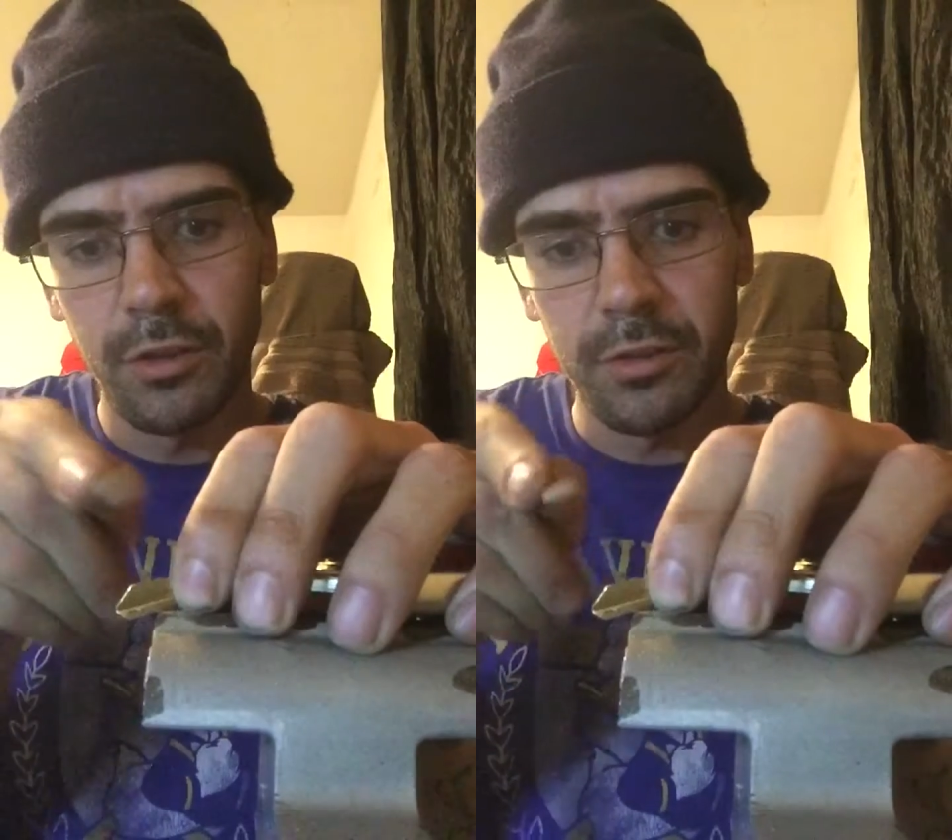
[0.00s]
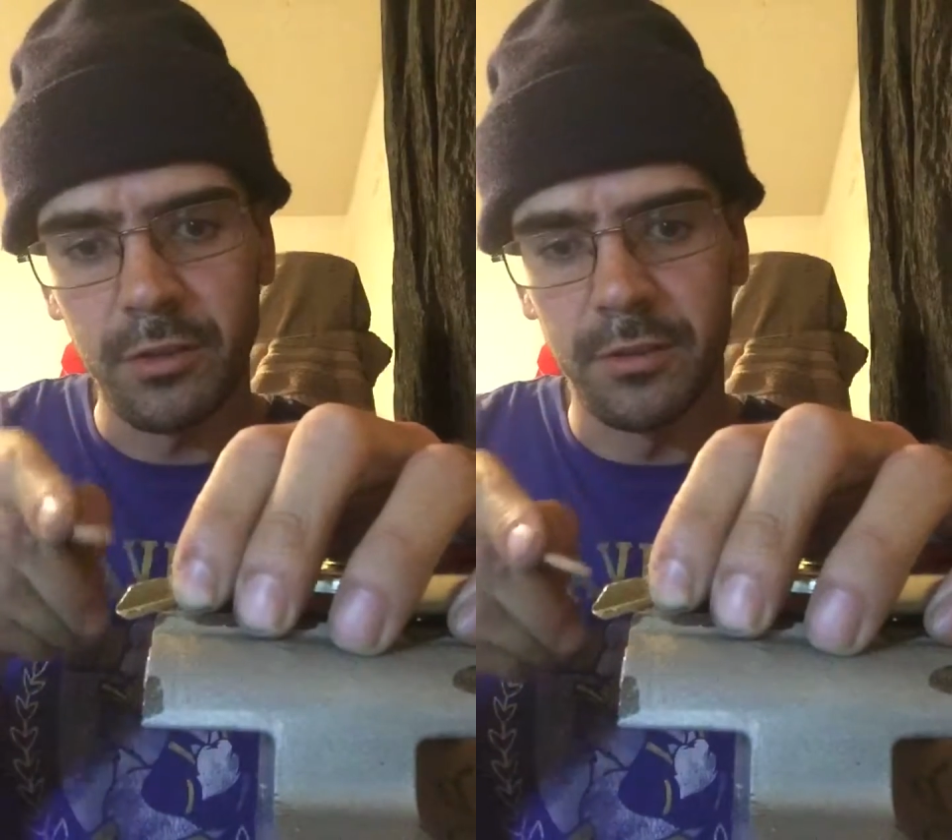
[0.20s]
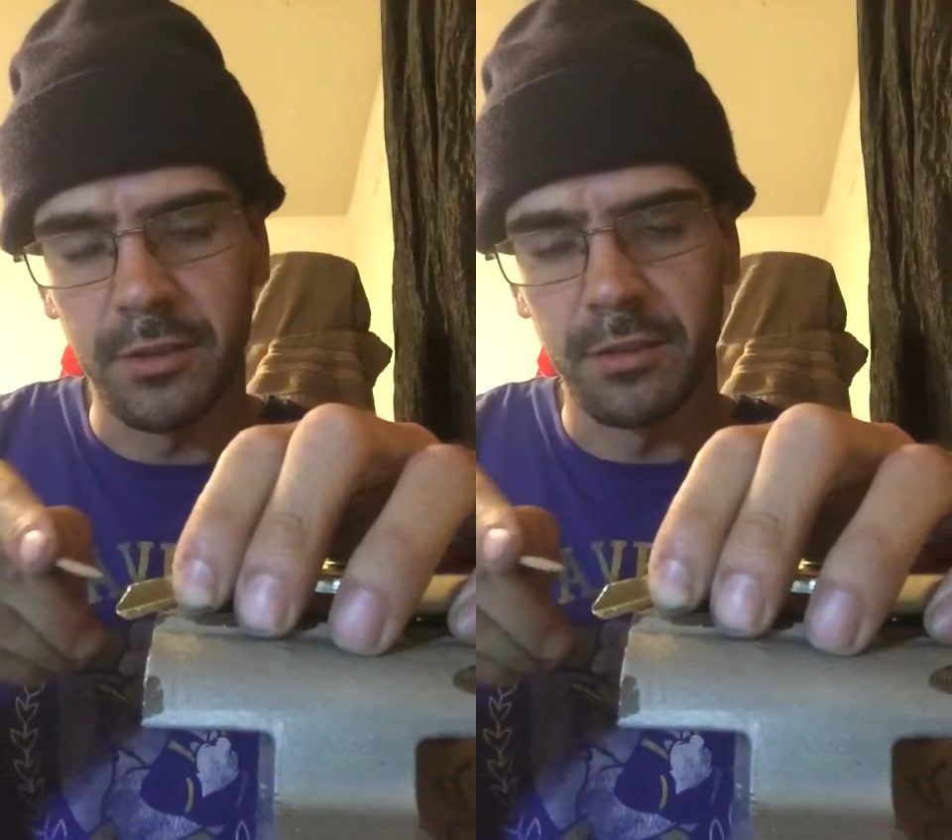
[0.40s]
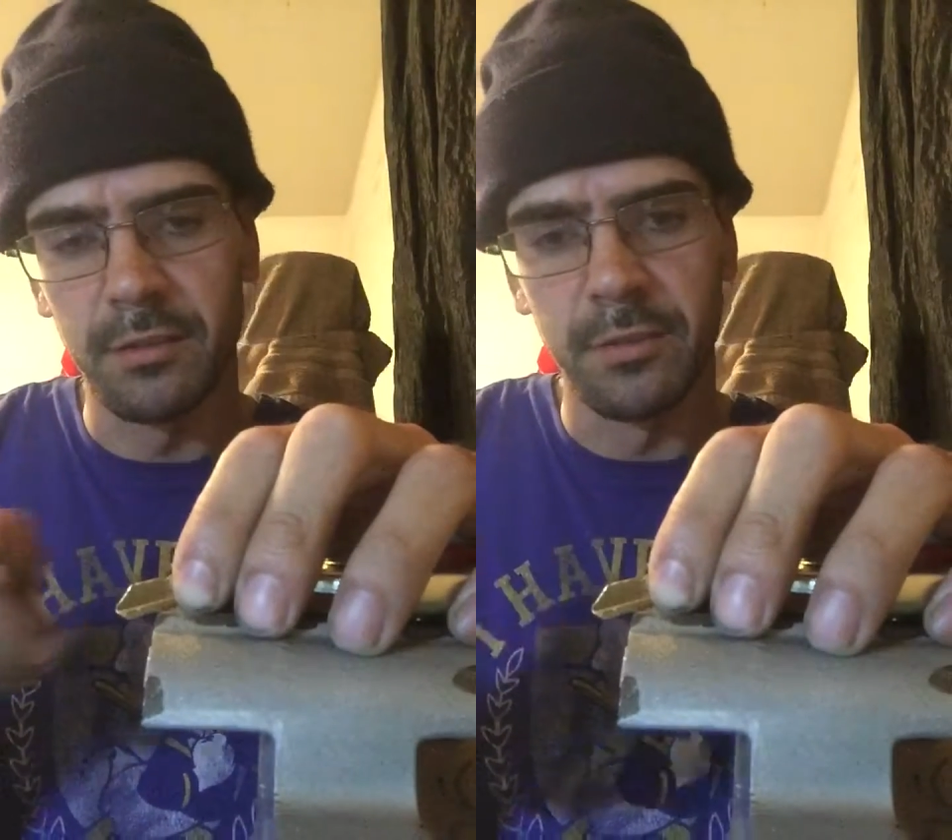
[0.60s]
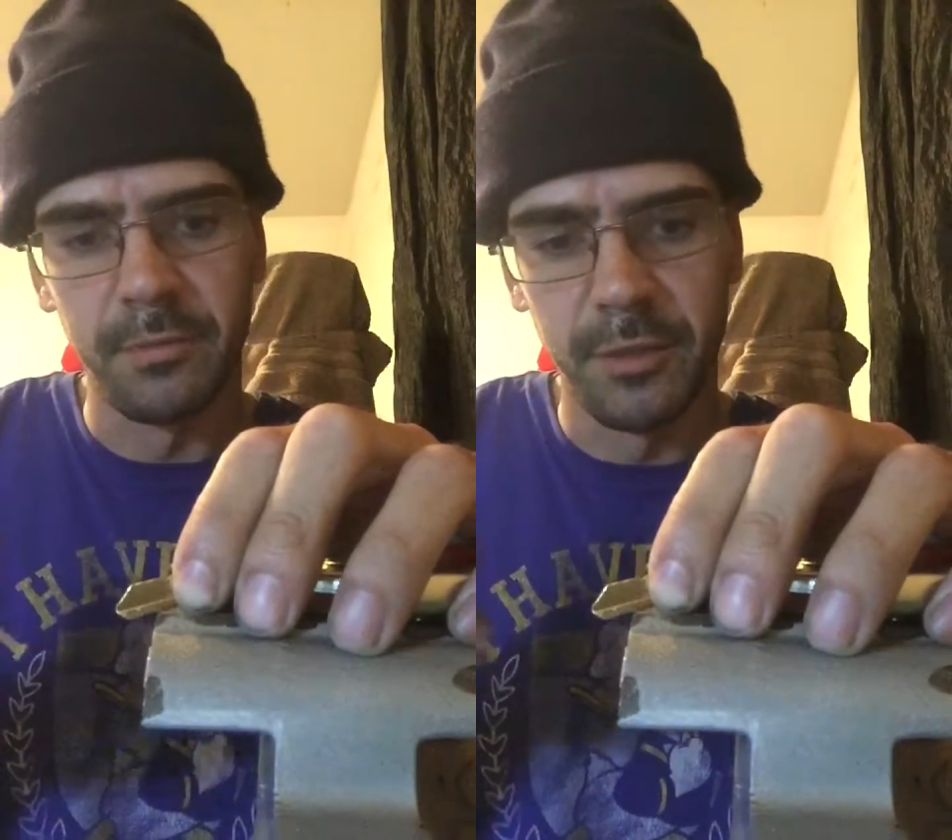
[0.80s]
so it's going to
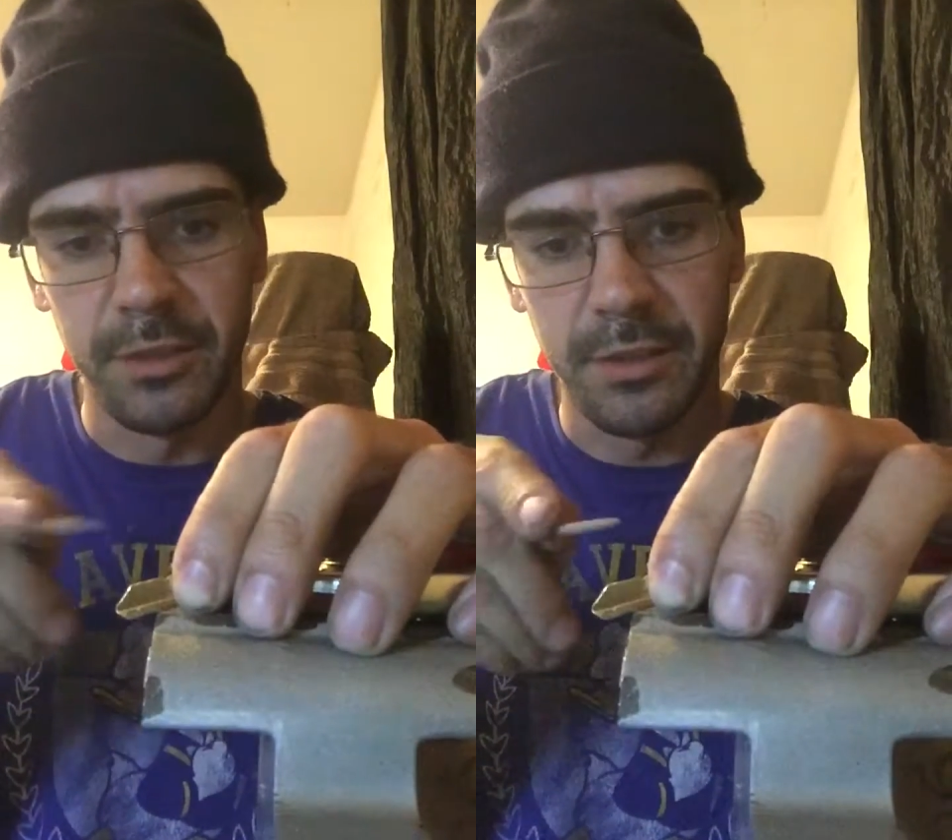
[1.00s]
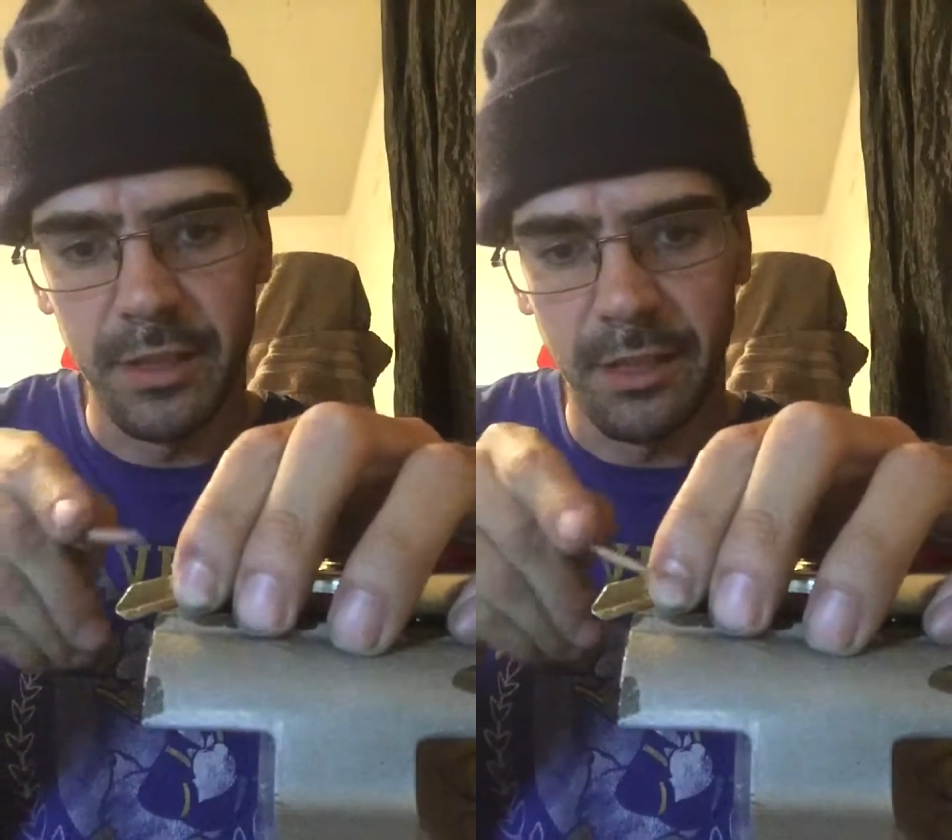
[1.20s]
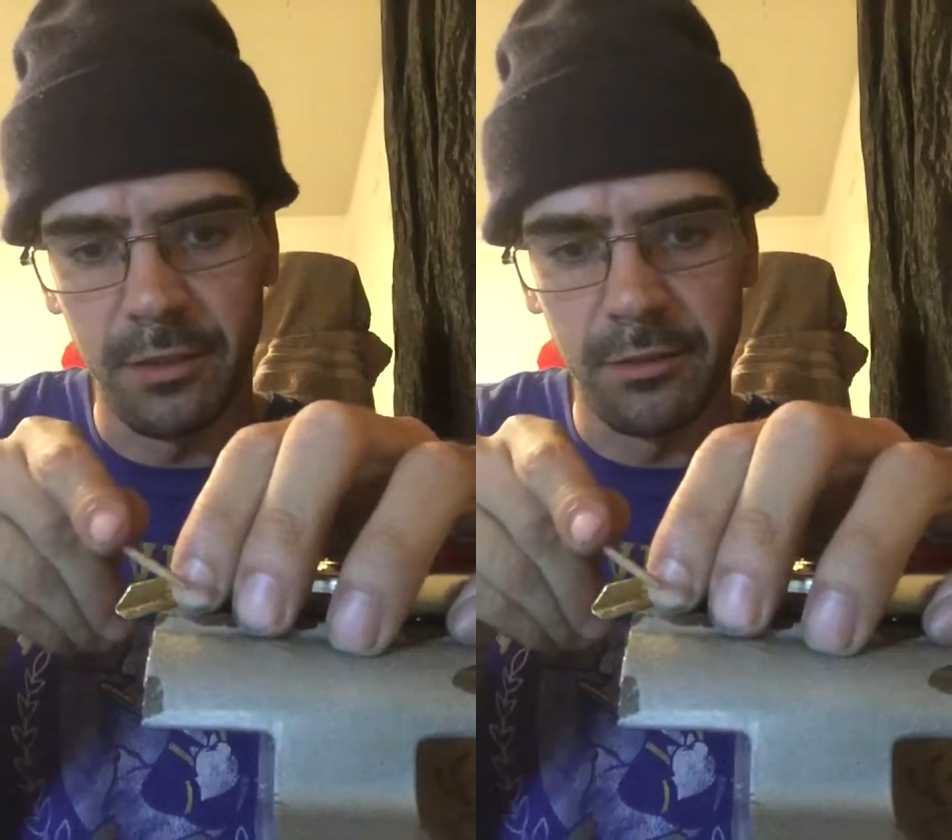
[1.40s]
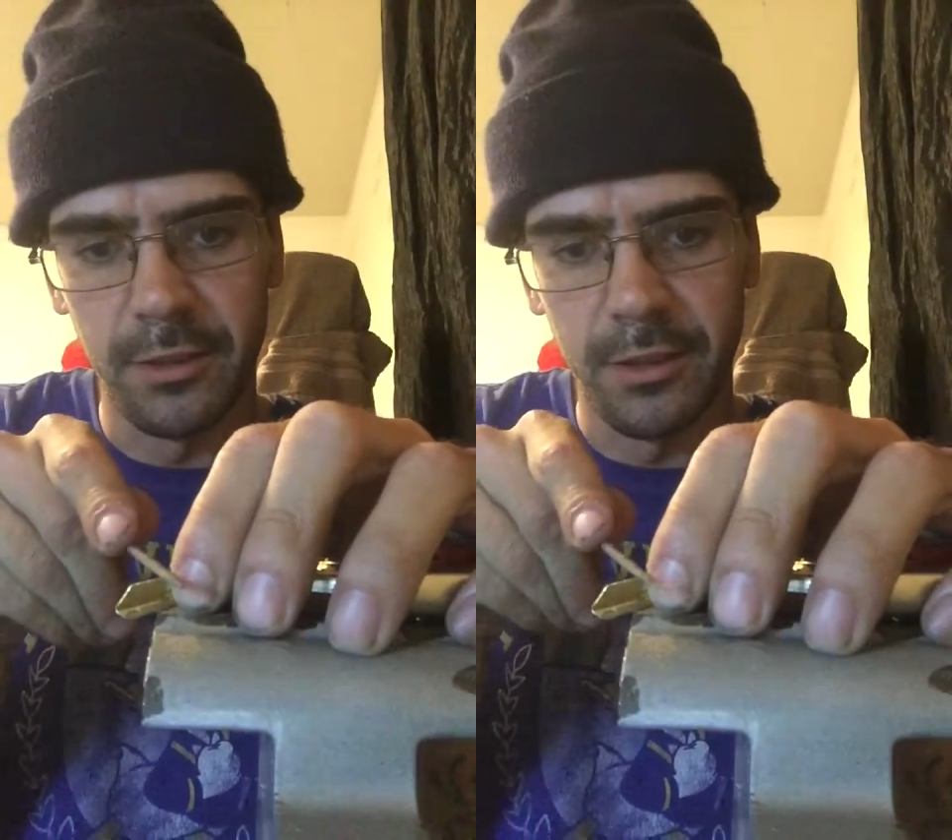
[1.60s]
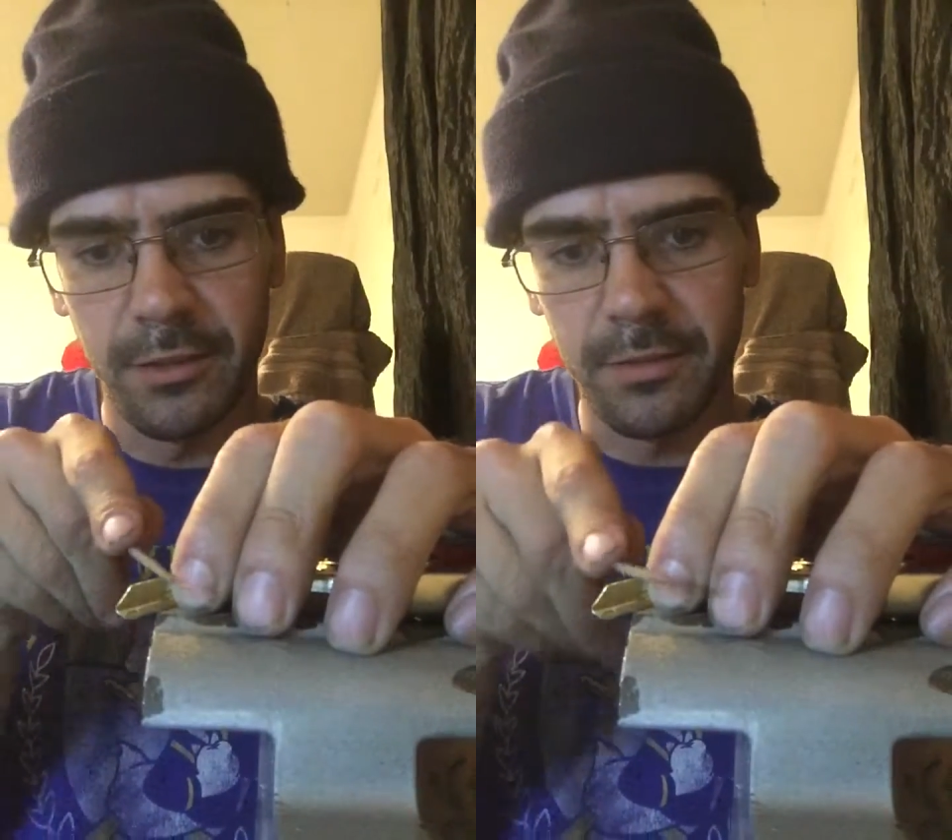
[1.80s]
be much
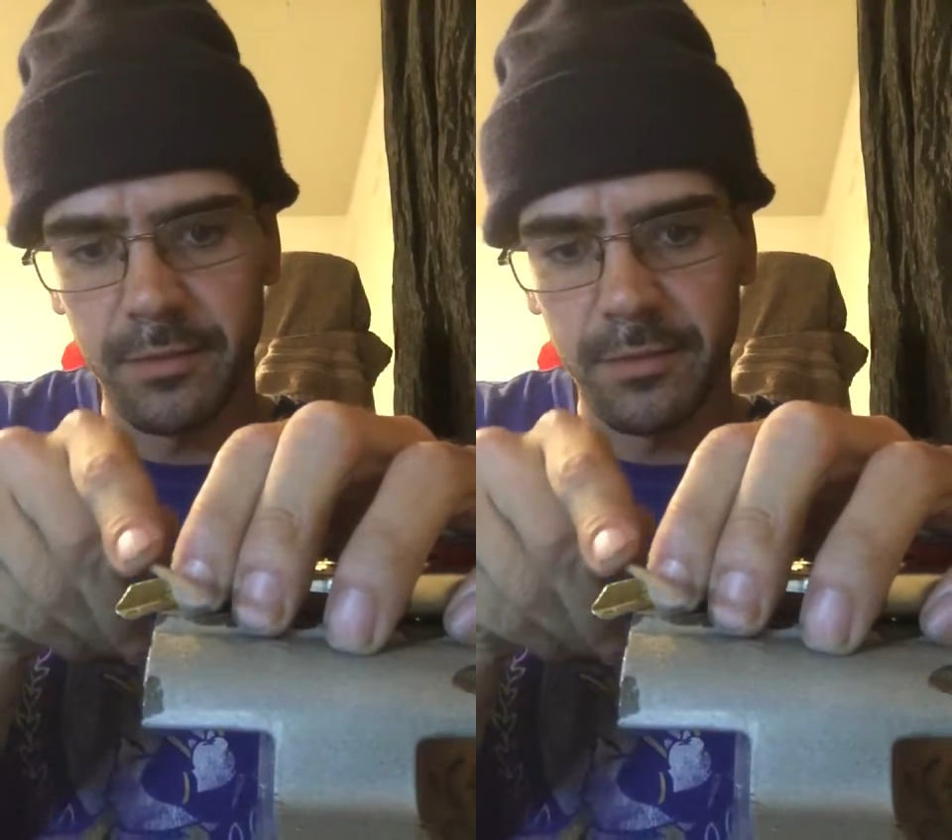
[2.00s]
shallower.